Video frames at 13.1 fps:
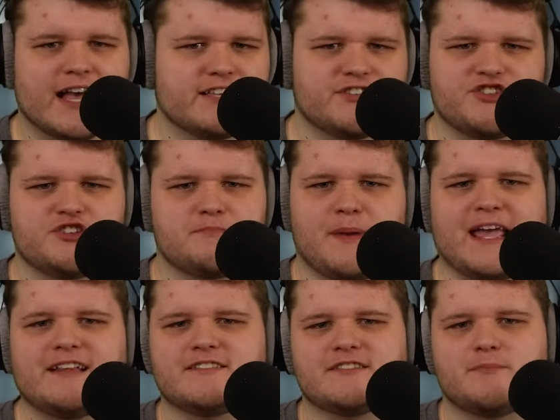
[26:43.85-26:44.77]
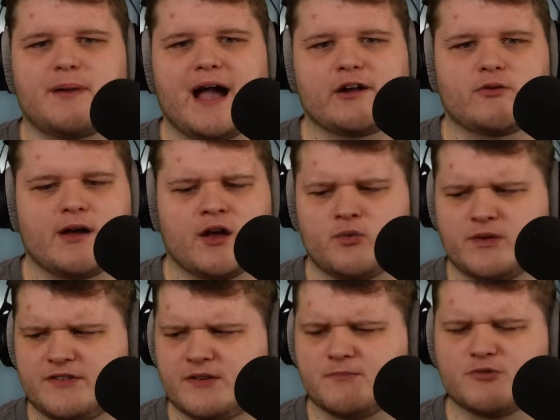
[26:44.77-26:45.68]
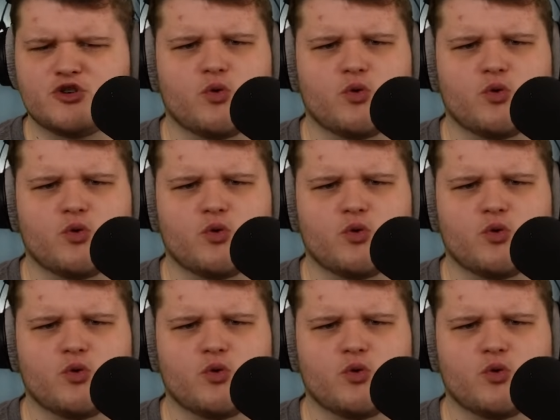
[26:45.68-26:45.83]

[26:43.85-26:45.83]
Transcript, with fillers: as it just paints the background with some